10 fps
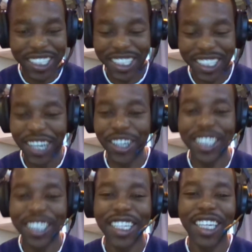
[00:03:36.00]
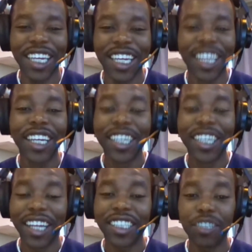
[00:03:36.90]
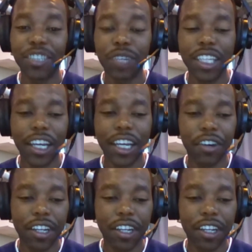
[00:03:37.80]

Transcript: Seriously, like she's really that great.